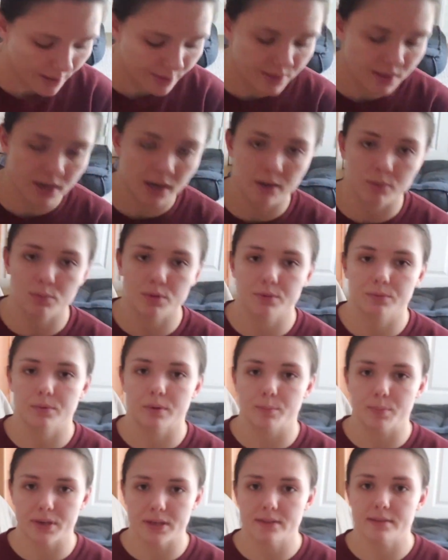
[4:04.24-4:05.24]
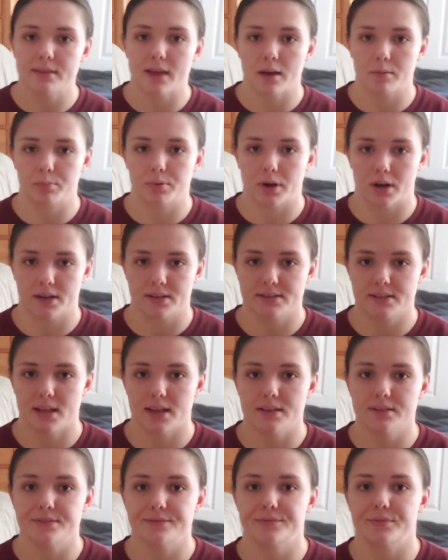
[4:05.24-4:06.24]
and then I would repeat that
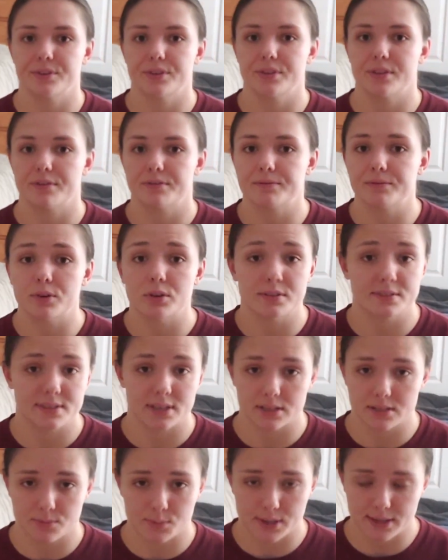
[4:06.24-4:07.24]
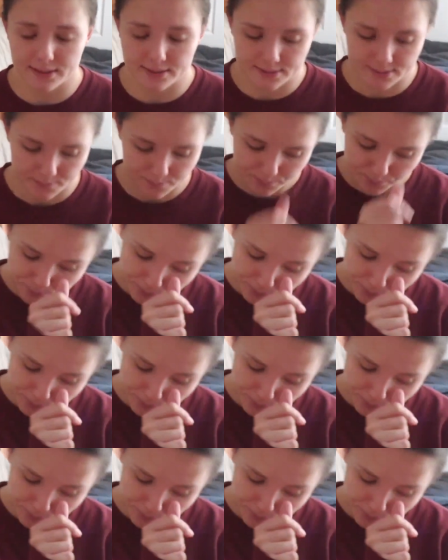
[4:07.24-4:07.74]
process for the full 6 weeks.